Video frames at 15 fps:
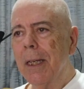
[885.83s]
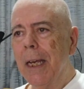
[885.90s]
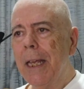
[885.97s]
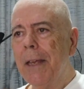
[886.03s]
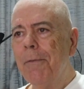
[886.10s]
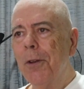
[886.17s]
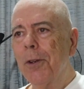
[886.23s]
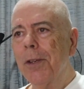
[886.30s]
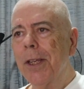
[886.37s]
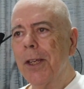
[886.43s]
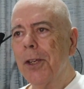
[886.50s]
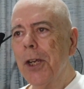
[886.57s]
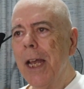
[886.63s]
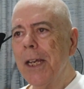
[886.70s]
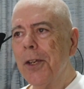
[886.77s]
Just leave your
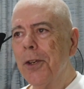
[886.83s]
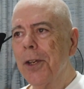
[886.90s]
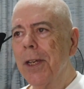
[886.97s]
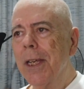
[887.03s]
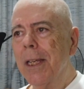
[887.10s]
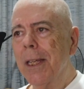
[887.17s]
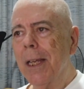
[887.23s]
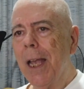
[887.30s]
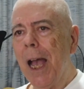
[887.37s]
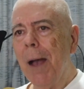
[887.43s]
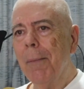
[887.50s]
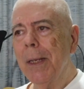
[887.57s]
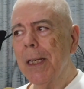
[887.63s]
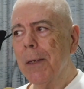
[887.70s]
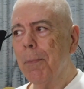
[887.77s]
suggestions in the
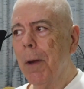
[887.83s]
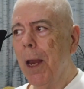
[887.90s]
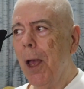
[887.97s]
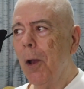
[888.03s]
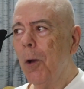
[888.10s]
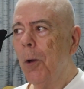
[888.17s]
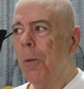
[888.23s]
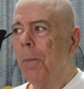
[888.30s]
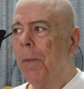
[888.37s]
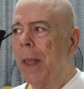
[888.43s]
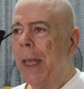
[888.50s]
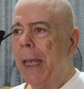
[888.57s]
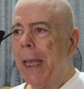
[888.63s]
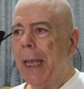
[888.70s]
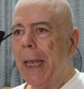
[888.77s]
comments below,
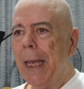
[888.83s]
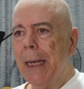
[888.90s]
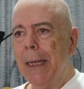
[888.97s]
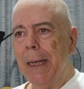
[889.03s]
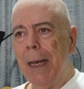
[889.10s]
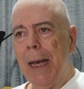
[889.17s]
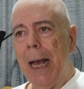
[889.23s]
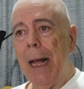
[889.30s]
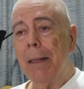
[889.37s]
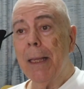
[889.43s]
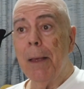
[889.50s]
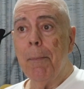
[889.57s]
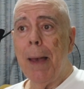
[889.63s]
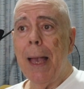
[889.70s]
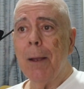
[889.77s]
and I'll
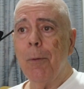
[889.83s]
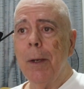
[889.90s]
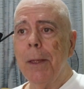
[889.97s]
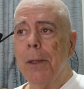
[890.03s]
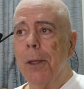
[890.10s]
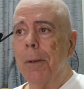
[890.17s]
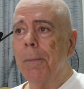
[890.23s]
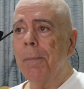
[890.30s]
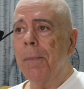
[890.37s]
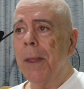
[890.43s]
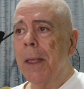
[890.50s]
get back with you.